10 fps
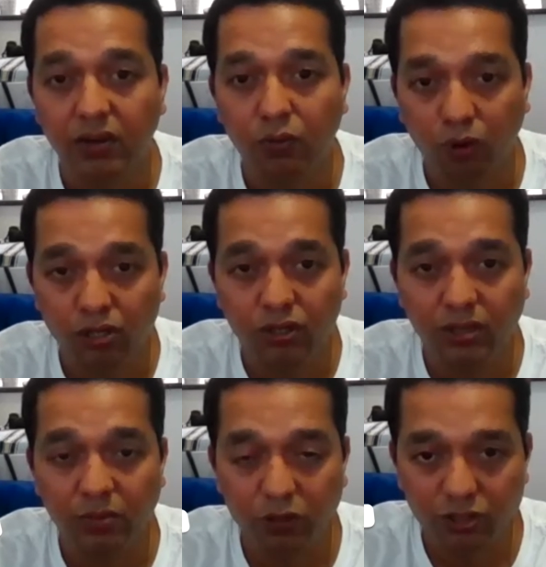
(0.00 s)
want to
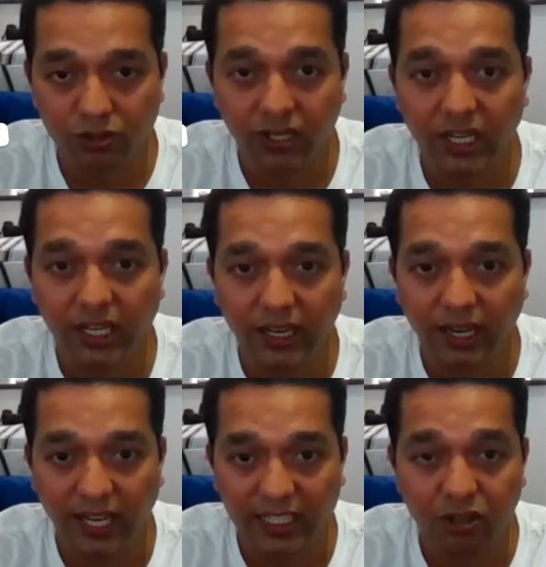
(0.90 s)
come to Australia,
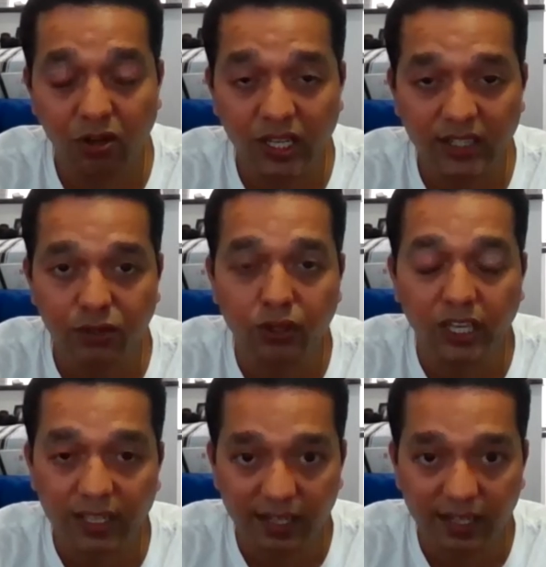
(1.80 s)
as long as you